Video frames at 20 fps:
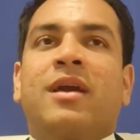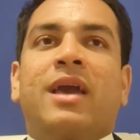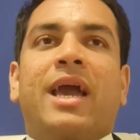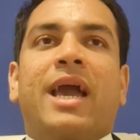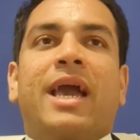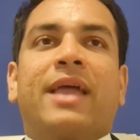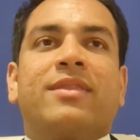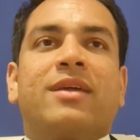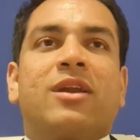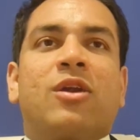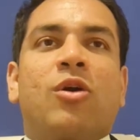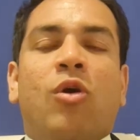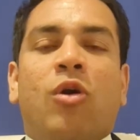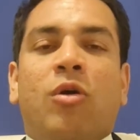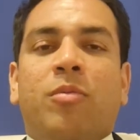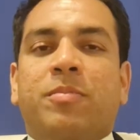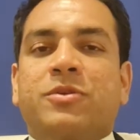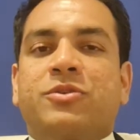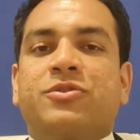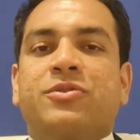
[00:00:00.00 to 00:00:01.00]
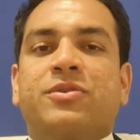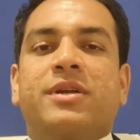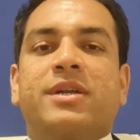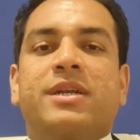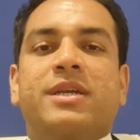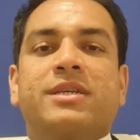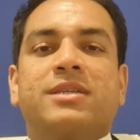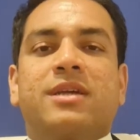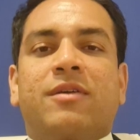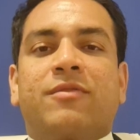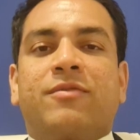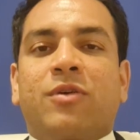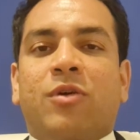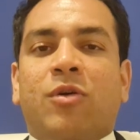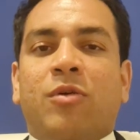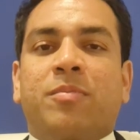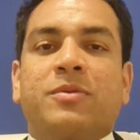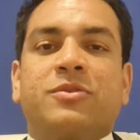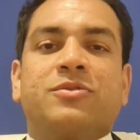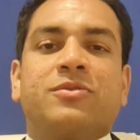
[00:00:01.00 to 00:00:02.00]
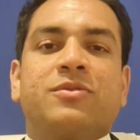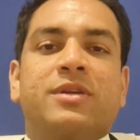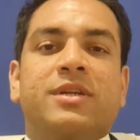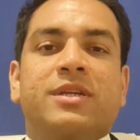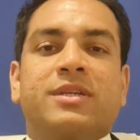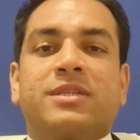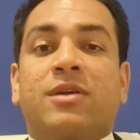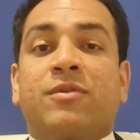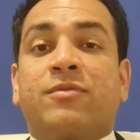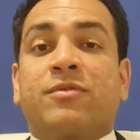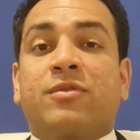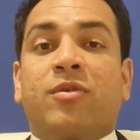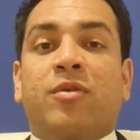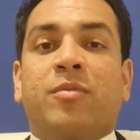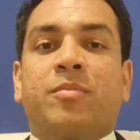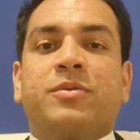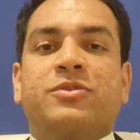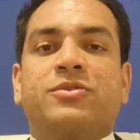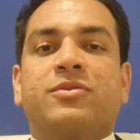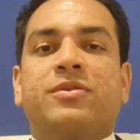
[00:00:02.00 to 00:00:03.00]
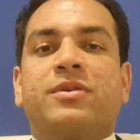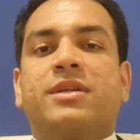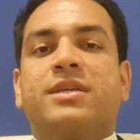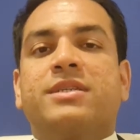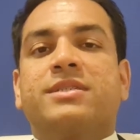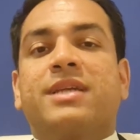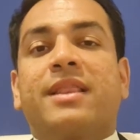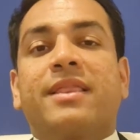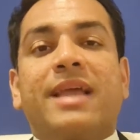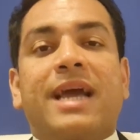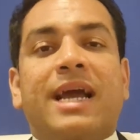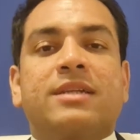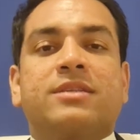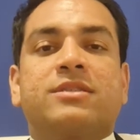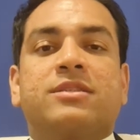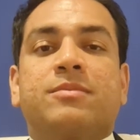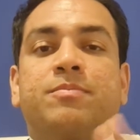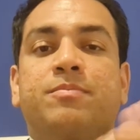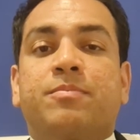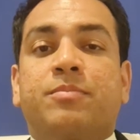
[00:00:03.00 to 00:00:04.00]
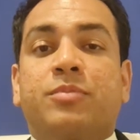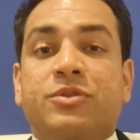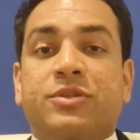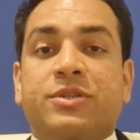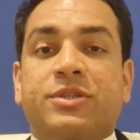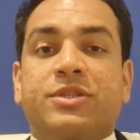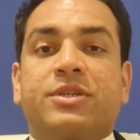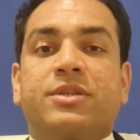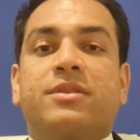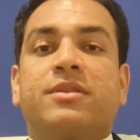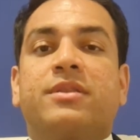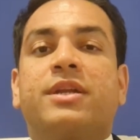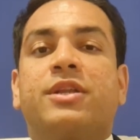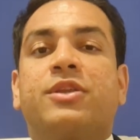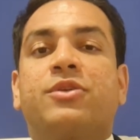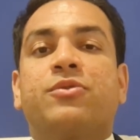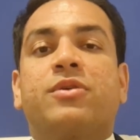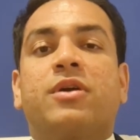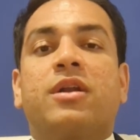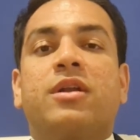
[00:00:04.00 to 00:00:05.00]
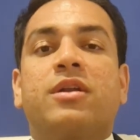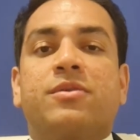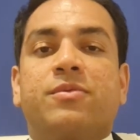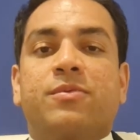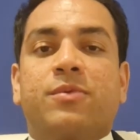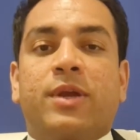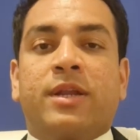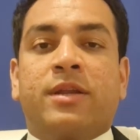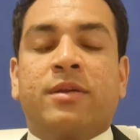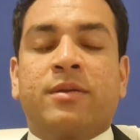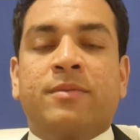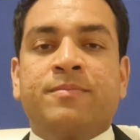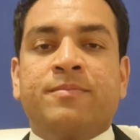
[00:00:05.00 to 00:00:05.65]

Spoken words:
And there are opportunities after opportunities after opportunities. And that's the position that you cultivate.